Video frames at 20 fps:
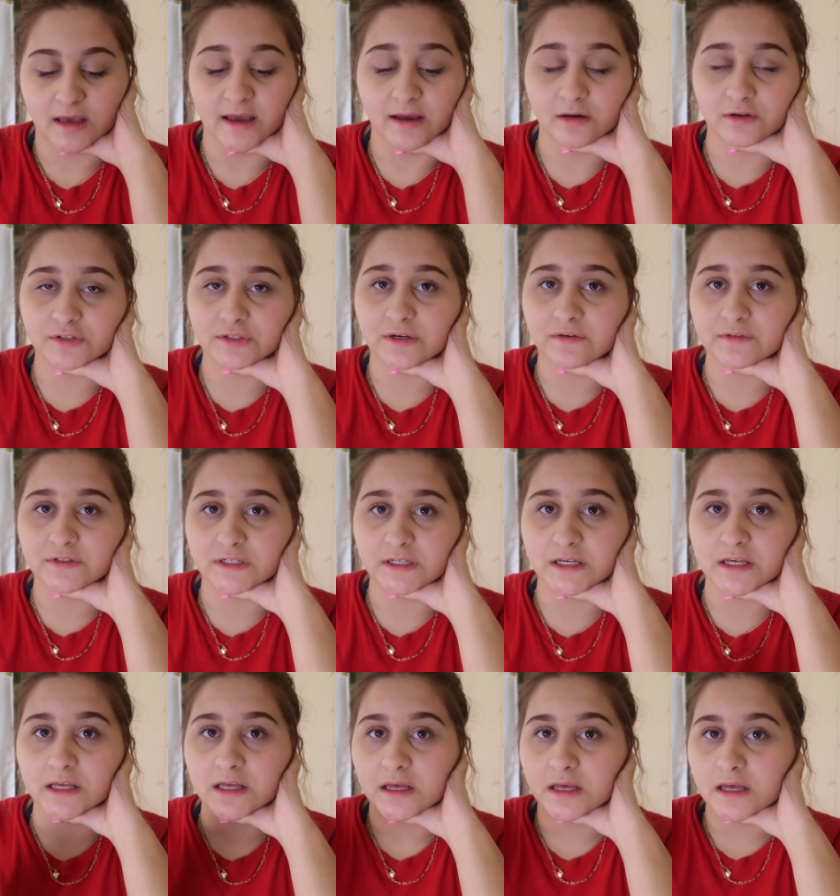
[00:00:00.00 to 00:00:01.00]
I also have
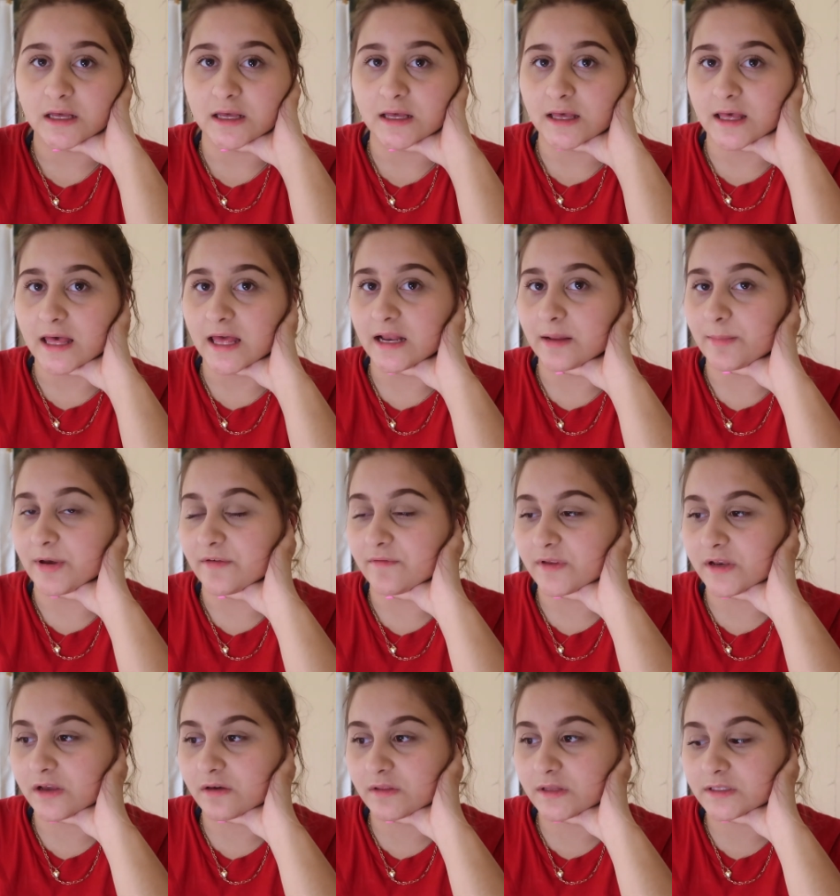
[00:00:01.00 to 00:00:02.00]
to edit my
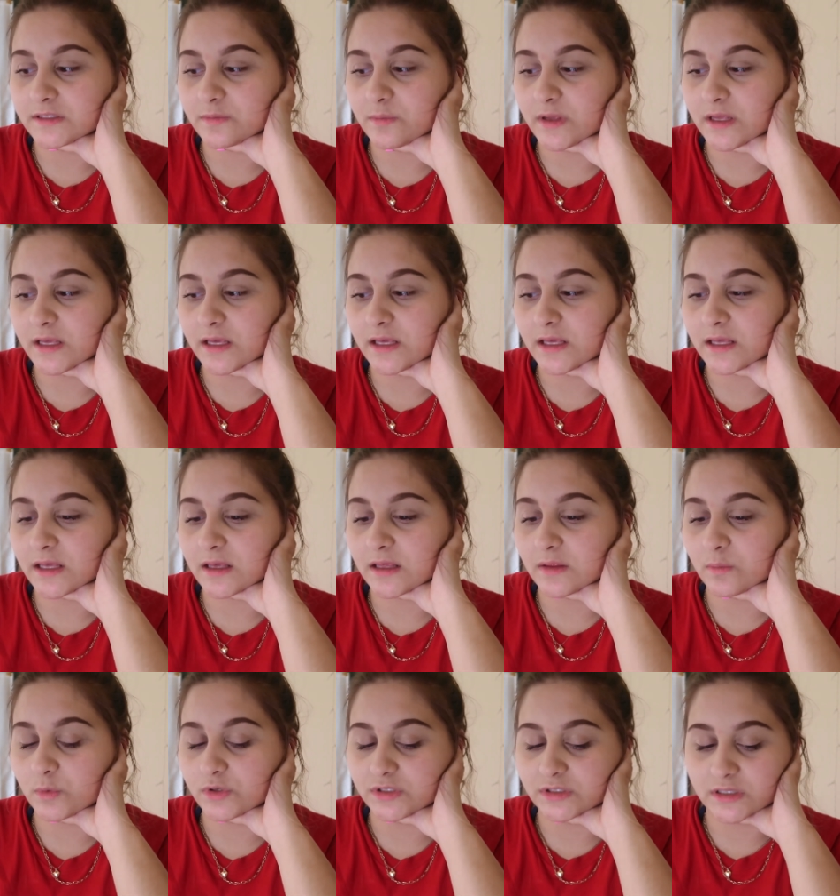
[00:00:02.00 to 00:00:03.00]
video this week,
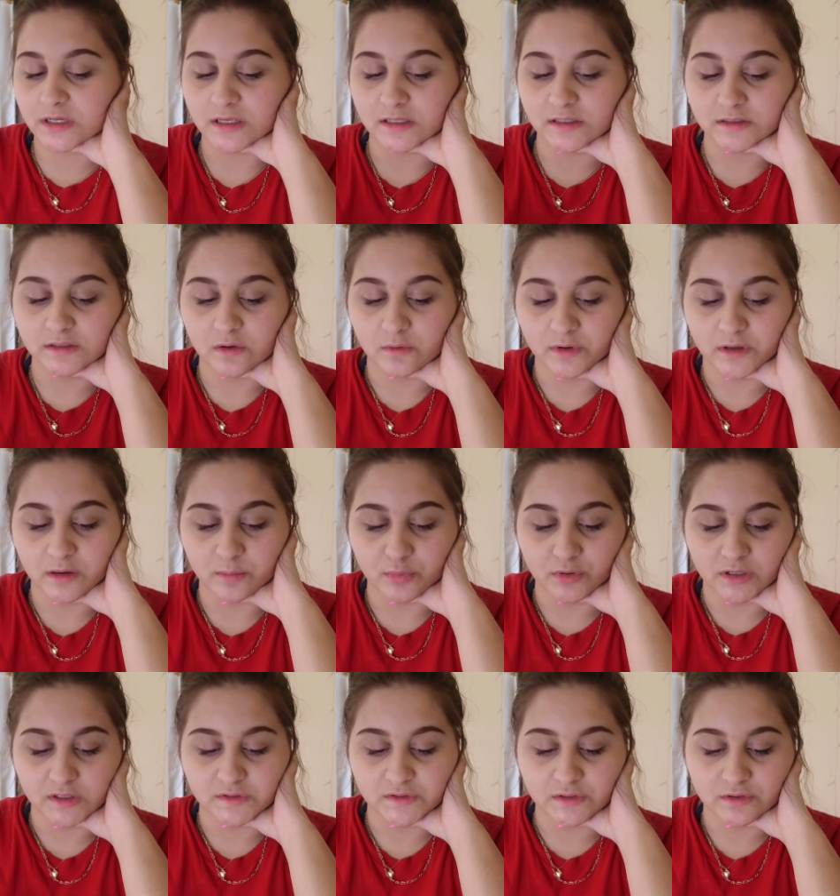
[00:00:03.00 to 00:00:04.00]
which is going up
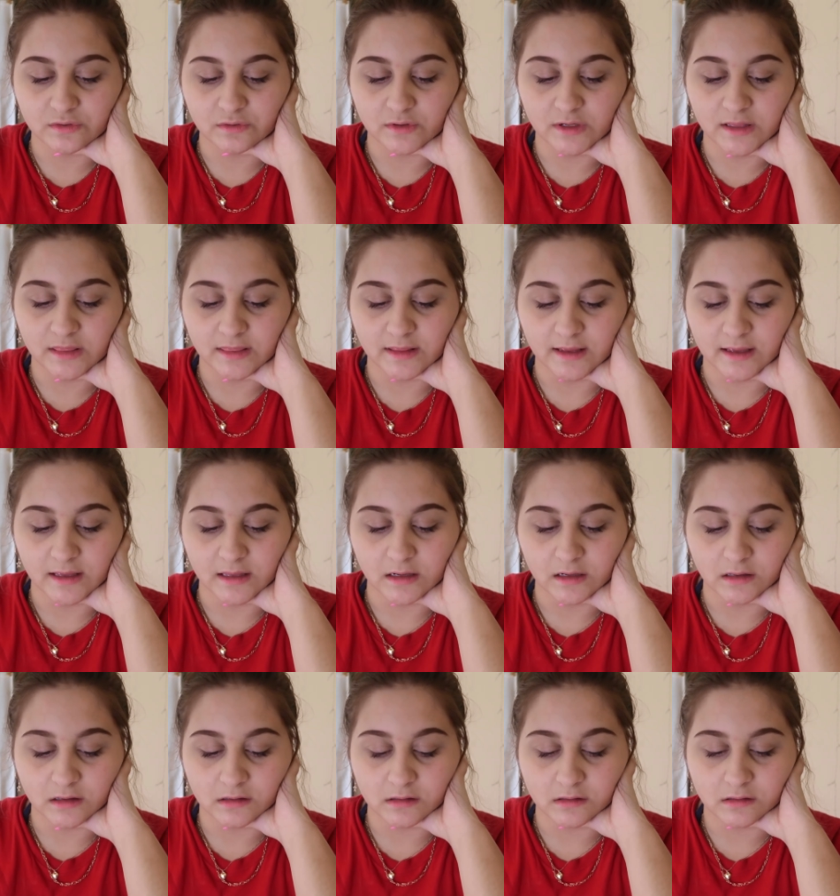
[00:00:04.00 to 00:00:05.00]
pretty soon, and
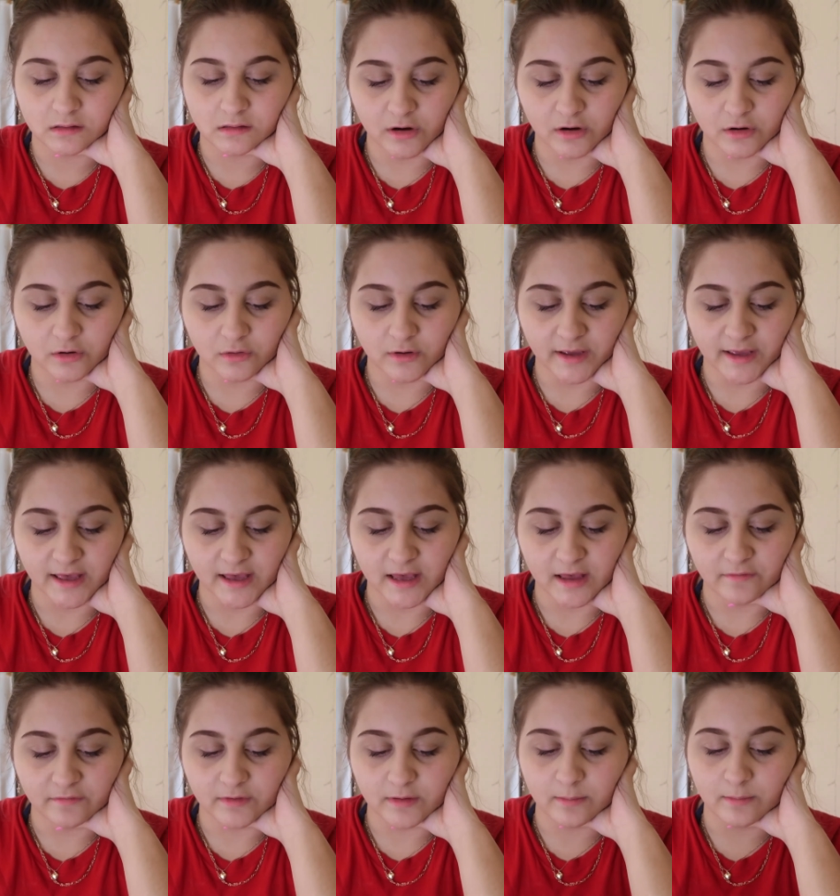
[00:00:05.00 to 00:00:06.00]
then tomorrow I
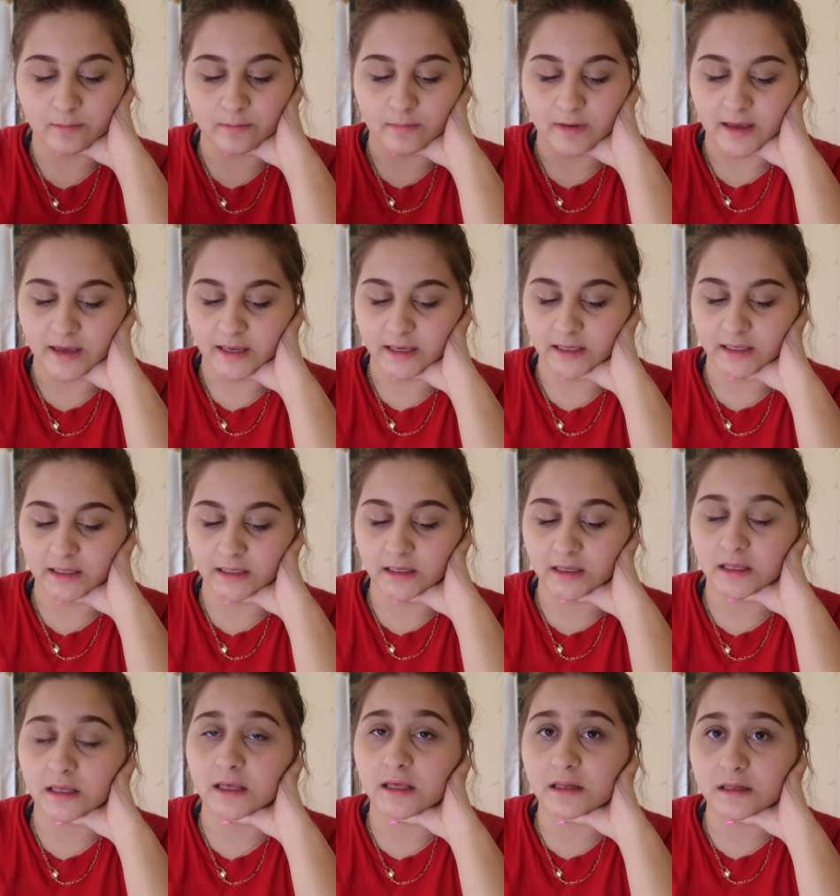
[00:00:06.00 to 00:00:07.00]
have my
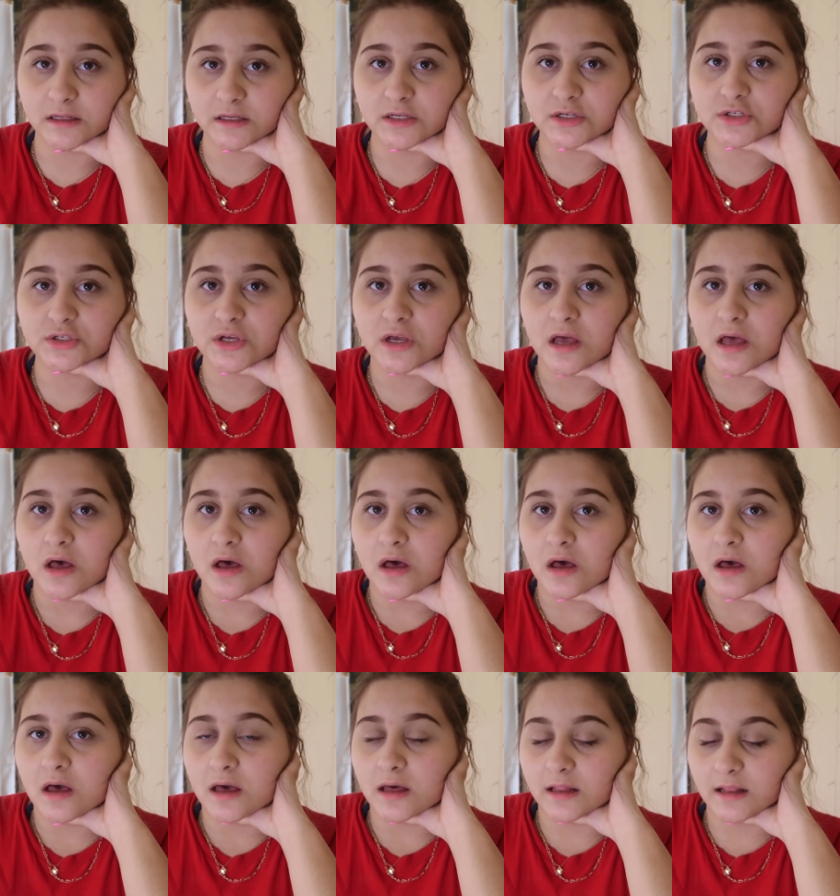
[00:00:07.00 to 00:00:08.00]
English
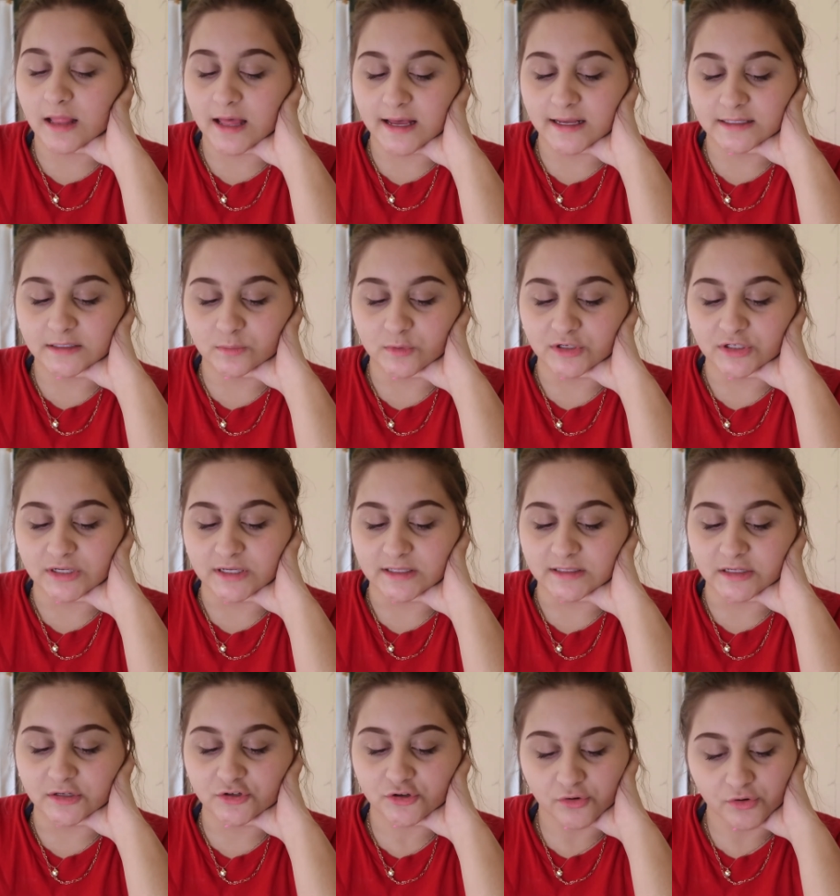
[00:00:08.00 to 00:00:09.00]
class, which
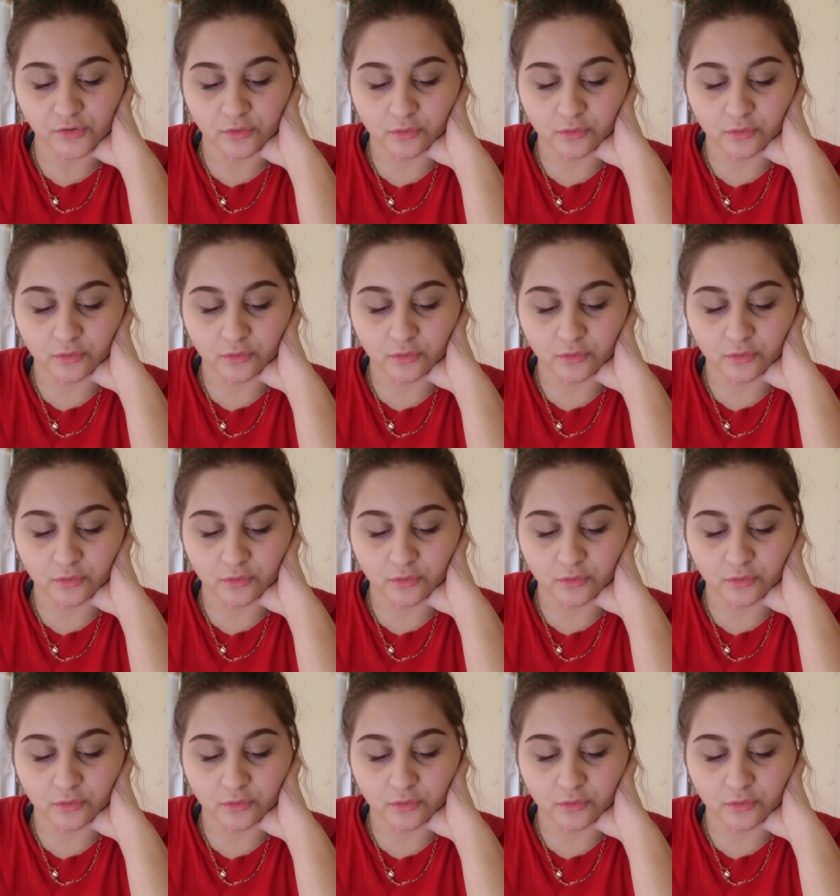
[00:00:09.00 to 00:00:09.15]
is Intro